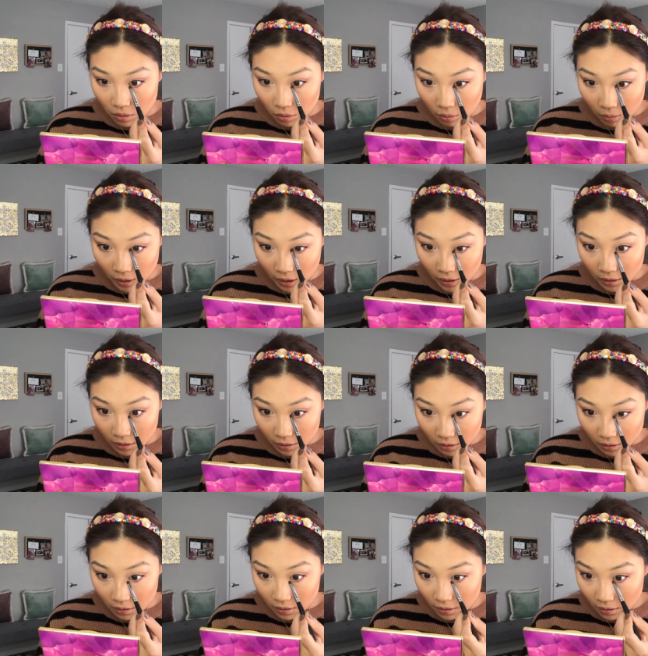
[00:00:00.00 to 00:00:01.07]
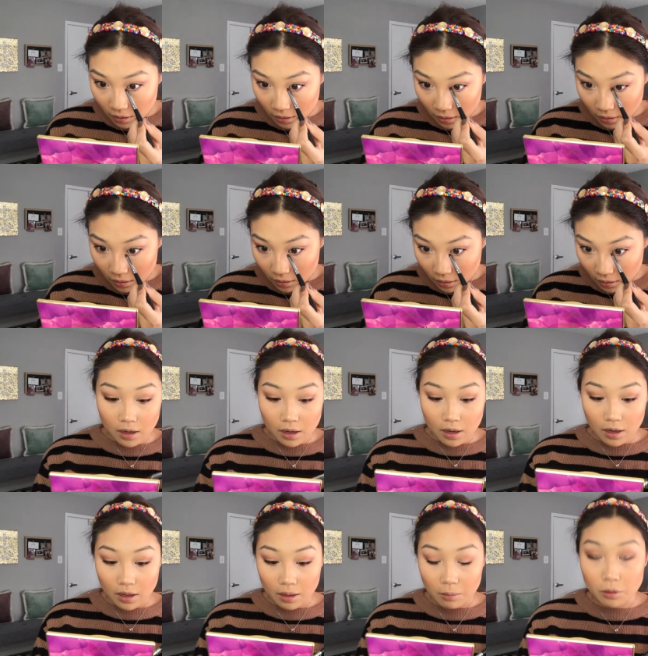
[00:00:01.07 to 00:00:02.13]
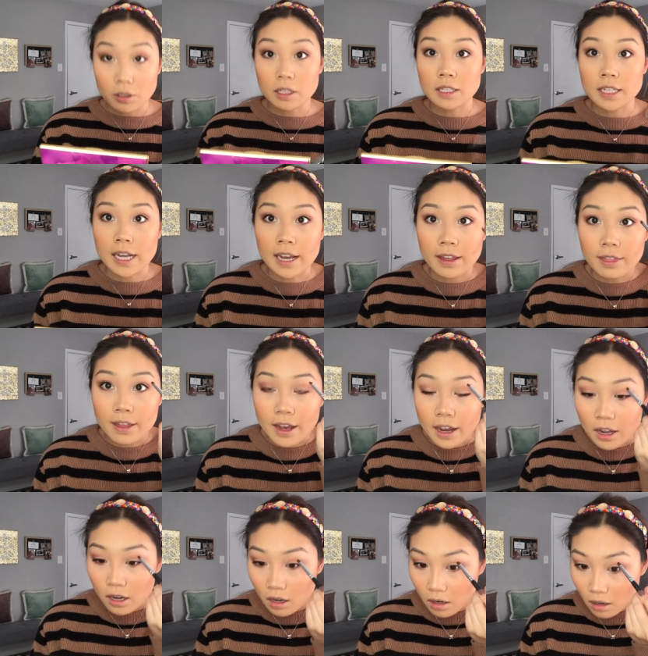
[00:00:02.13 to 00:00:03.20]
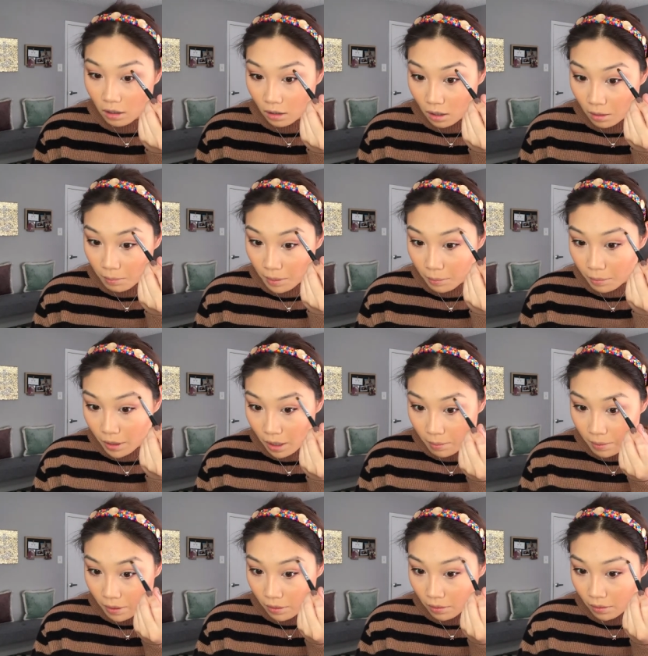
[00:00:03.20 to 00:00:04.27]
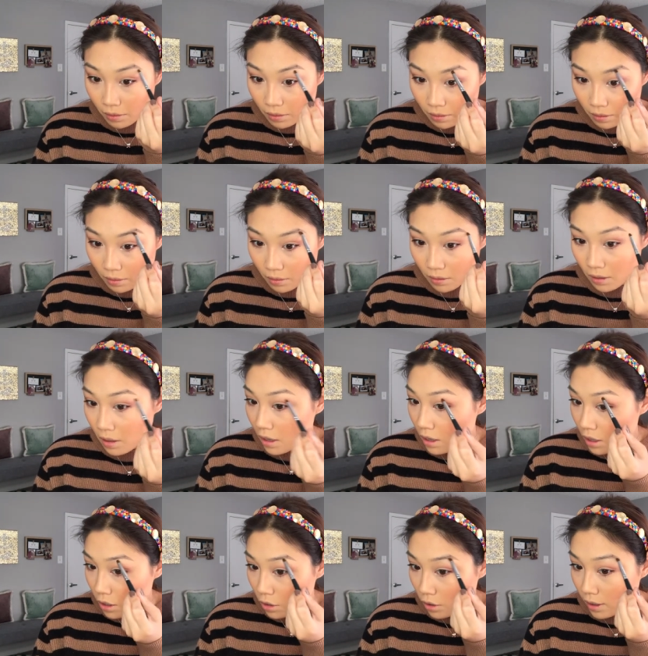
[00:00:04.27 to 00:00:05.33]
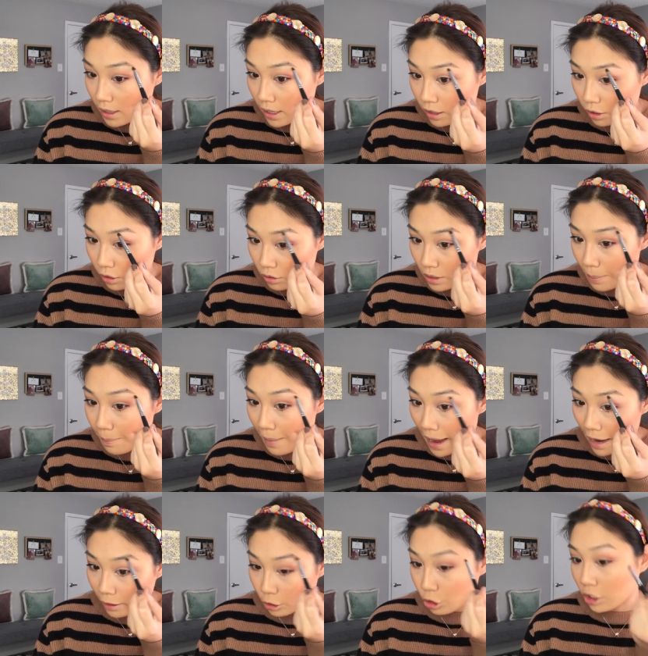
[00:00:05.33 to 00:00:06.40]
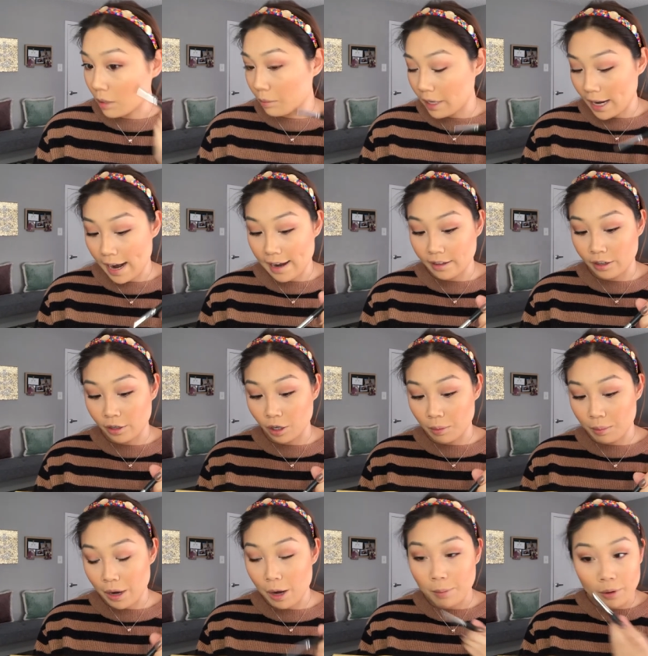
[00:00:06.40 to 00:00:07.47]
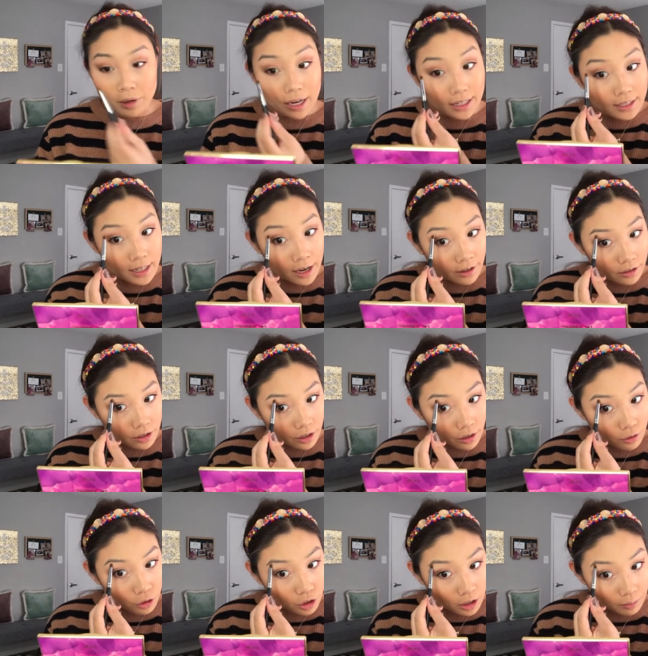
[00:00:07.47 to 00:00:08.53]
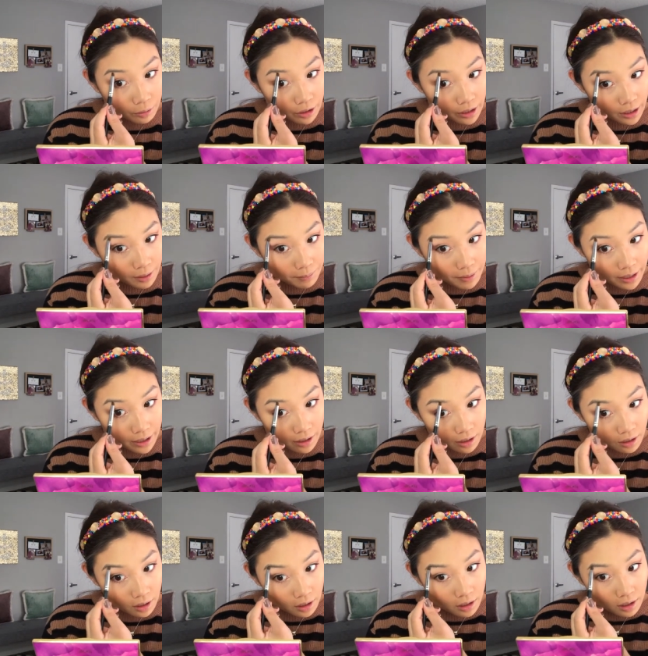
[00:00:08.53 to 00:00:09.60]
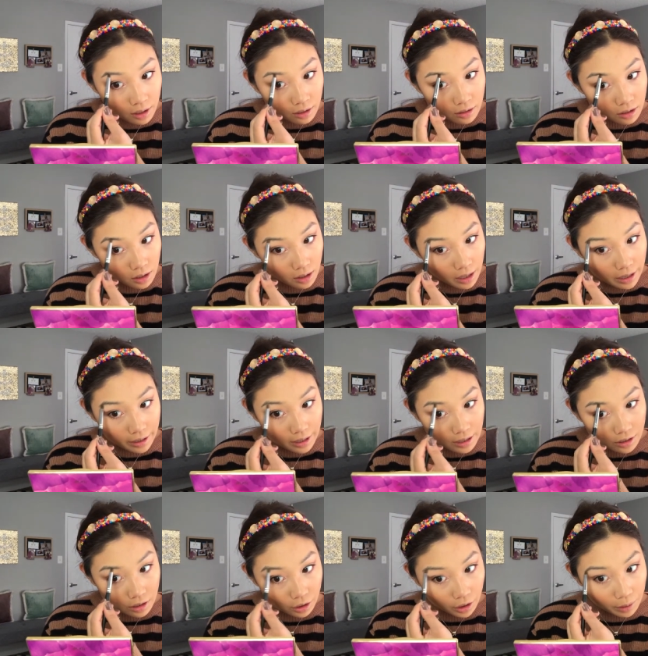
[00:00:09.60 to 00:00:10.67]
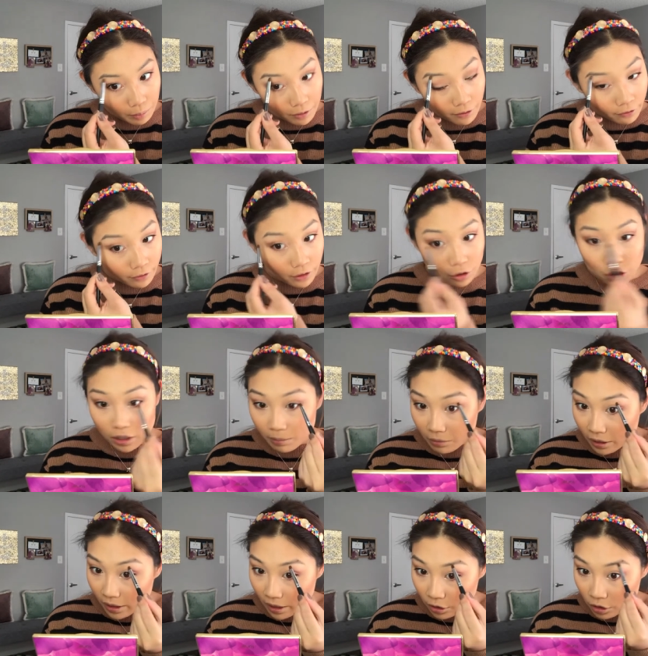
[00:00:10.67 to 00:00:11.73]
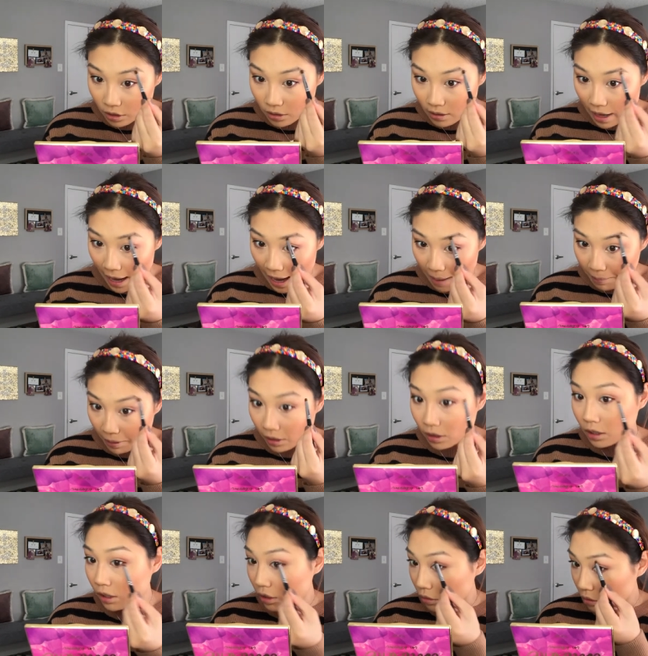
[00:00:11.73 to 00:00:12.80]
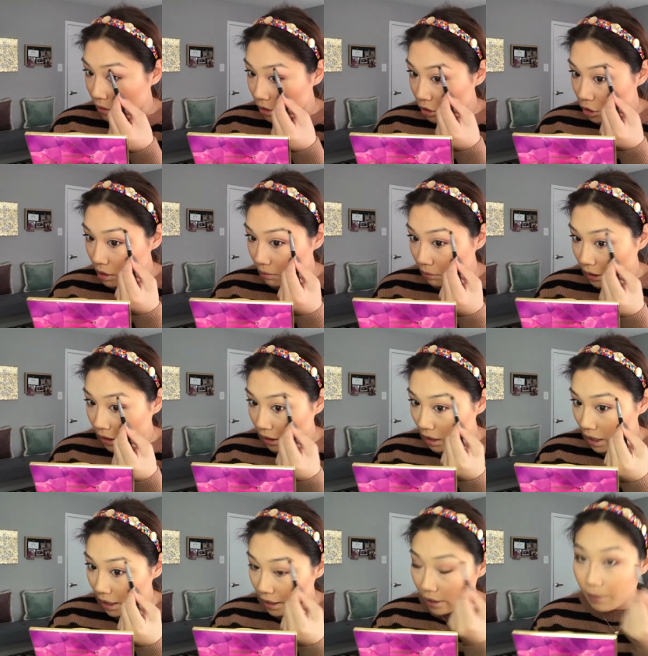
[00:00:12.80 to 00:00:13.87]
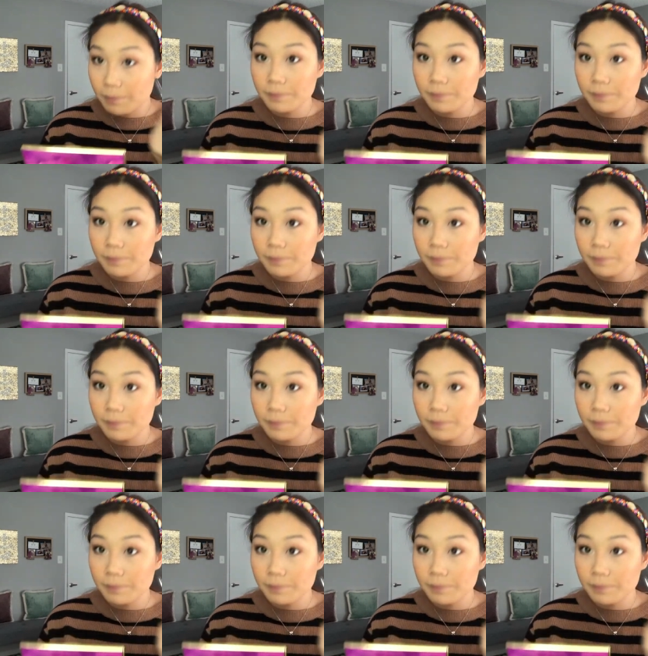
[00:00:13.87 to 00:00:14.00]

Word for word: weird. I'm just gonna take that along my brow bone. You can either use a matte or shimmery highlight on your brow bone. I tend to go shimmery, but it's not that I necessarily prefer shimmery, I just happen to use shimmery a lot.